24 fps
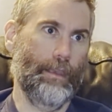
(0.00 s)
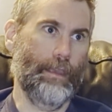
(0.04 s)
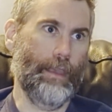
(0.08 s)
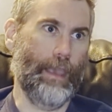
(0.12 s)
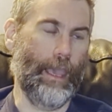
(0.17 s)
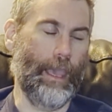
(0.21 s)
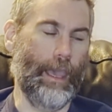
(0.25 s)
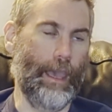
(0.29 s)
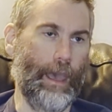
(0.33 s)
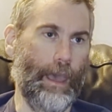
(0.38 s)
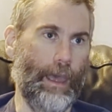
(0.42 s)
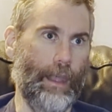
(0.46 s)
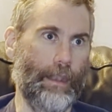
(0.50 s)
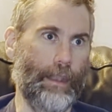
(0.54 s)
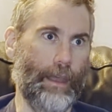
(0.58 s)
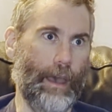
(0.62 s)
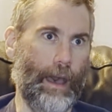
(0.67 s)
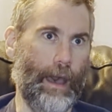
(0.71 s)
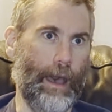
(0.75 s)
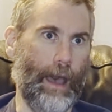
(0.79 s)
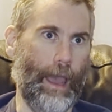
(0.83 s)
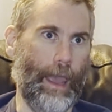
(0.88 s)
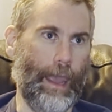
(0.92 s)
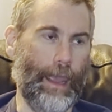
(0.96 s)
And
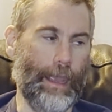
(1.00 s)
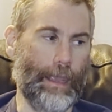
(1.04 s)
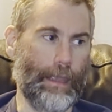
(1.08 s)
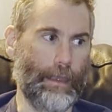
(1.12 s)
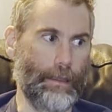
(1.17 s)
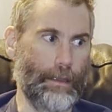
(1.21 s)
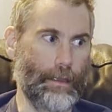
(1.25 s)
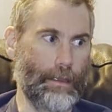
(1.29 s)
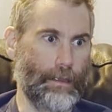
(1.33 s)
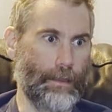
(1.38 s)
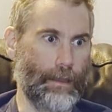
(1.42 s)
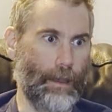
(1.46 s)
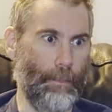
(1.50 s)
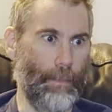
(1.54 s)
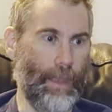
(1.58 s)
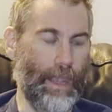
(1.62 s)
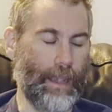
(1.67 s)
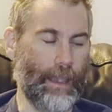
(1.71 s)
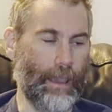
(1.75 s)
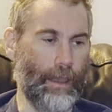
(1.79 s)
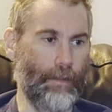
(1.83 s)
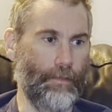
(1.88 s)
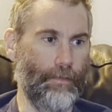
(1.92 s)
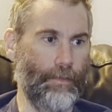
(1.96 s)
I
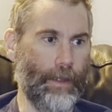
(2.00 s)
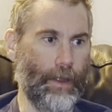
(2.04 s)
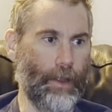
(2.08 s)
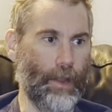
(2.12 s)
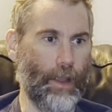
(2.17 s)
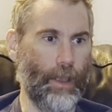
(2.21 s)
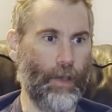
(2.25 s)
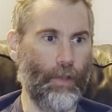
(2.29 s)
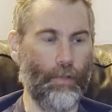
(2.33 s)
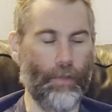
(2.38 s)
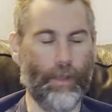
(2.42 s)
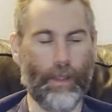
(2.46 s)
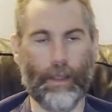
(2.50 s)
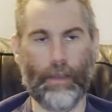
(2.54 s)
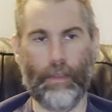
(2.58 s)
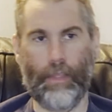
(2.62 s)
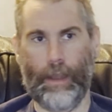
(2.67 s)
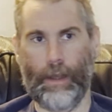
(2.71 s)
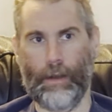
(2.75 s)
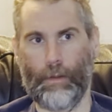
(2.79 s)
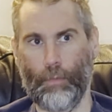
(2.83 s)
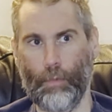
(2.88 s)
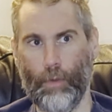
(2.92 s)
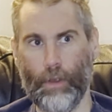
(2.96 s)
make it very clear
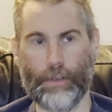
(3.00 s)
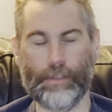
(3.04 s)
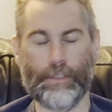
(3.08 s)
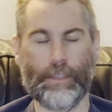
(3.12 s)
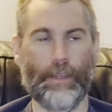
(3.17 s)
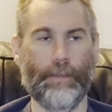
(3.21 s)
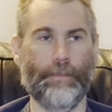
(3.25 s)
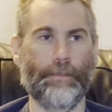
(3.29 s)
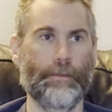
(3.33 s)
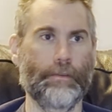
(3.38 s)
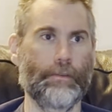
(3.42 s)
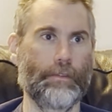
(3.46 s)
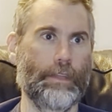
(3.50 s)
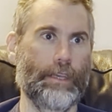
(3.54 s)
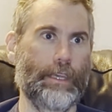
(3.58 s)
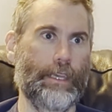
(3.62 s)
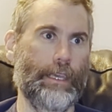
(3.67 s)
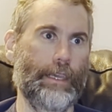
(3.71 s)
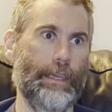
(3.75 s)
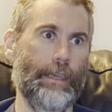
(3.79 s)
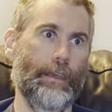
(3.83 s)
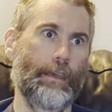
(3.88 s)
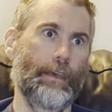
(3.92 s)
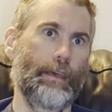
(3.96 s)
that it works
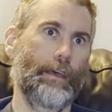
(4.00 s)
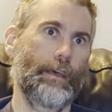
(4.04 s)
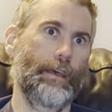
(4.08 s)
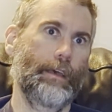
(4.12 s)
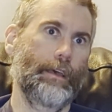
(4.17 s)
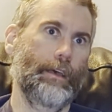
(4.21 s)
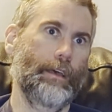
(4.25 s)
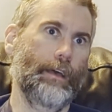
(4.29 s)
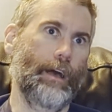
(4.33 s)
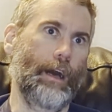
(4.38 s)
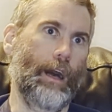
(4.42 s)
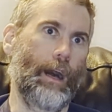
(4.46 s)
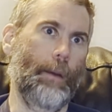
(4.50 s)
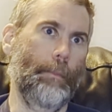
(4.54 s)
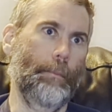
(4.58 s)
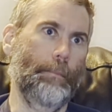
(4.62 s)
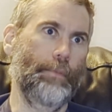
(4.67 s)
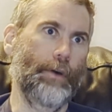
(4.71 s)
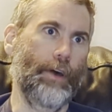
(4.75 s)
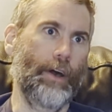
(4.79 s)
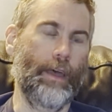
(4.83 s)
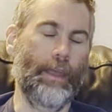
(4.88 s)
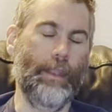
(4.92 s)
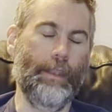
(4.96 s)
differently.
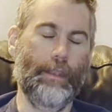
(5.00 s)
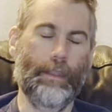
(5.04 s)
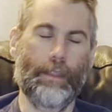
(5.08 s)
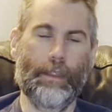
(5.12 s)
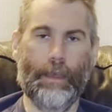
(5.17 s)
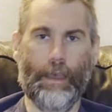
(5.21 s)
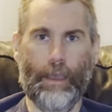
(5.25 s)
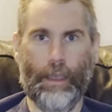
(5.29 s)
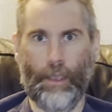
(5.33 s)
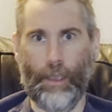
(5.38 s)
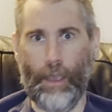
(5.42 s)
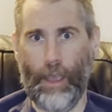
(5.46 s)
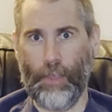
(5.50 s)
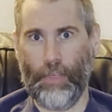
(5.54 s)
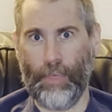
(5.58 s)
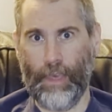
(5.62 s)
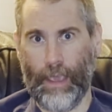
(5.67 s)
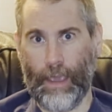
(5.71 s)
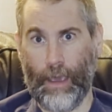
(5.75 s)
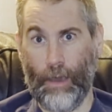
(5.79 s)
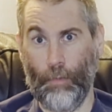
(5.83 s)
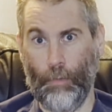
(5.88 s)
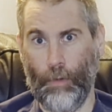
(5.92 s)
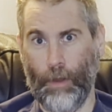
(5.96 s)
But I
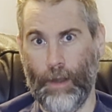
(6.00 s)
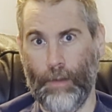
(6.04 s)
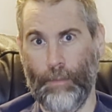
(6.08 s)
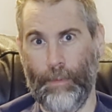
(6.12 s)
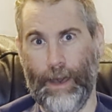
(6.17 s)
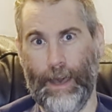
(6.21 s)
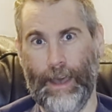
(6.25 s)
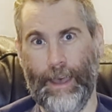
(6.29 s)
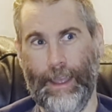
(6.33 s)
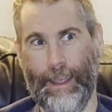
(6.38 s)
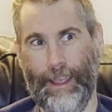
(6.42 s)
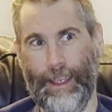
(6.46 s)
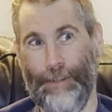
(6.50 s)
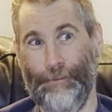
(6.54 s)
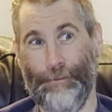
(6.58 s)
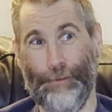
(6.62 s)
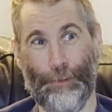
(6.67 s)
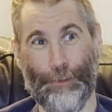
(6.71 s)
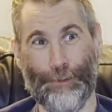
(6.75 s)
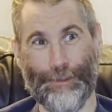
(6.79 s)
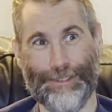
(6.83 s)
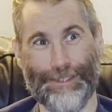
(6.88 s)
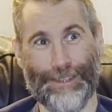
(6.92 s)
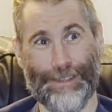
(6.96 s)
think I wear my
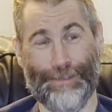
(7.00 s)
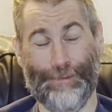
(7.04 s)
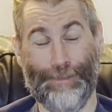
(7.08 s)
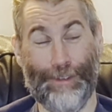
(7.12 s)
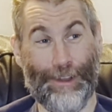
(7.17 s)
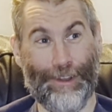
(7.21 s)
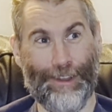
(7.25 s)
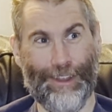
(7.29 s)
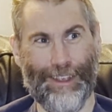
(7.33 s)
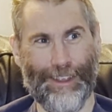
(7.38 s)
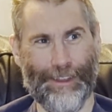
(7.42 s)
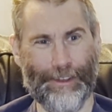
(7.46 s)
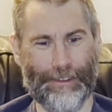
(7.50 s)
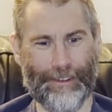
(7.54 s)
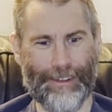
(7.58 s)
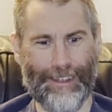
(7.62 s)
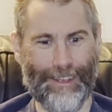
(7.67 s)
influences very,